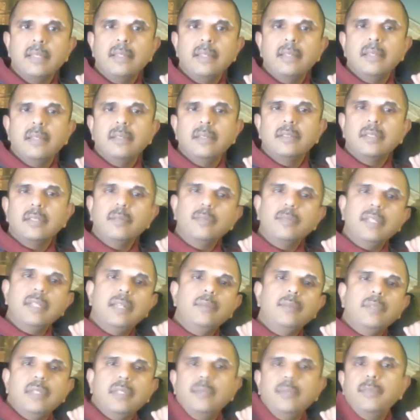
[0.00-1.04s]

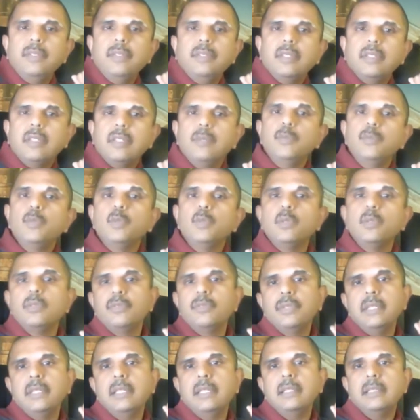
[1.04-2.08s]
Sometimes I miss the communal
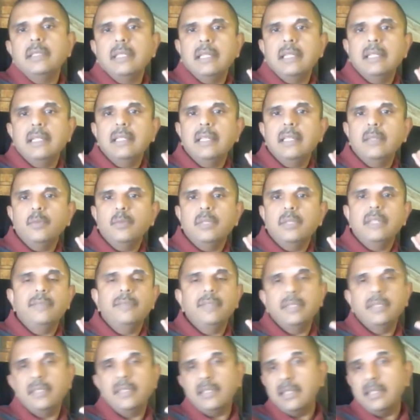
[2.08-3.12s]
feeling that I get when I
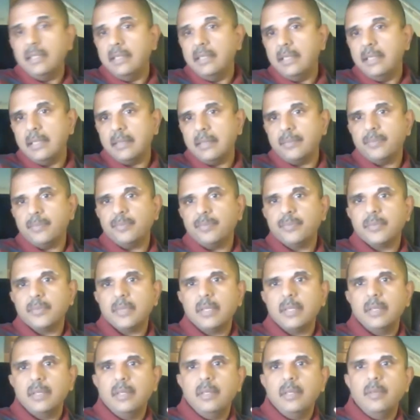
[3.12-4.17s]
visit India,
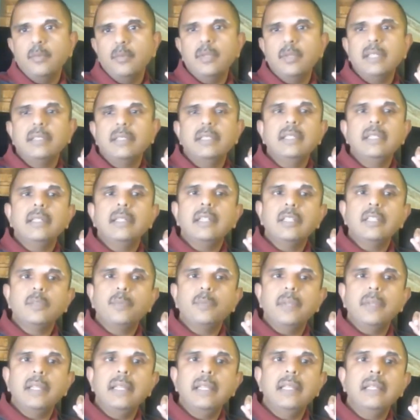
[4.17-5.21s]
when I see kids
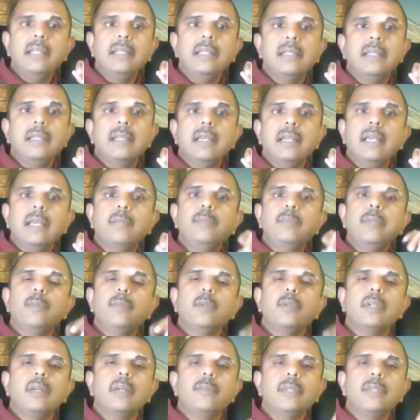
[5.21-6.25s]
playing and
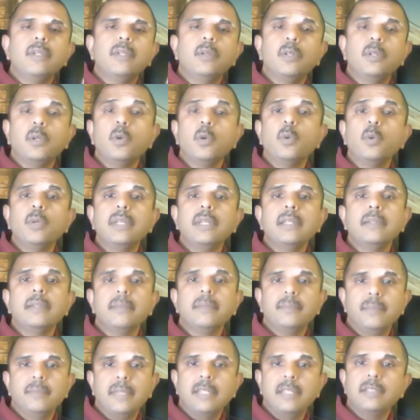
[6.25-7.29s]
people coming and going
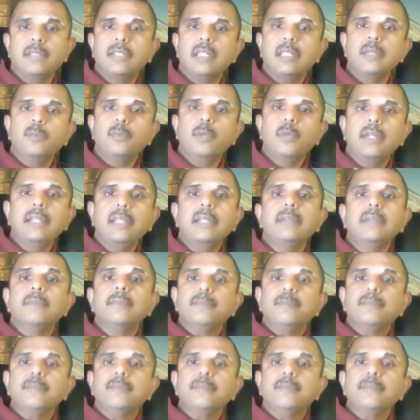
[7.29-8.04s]
and celebrating.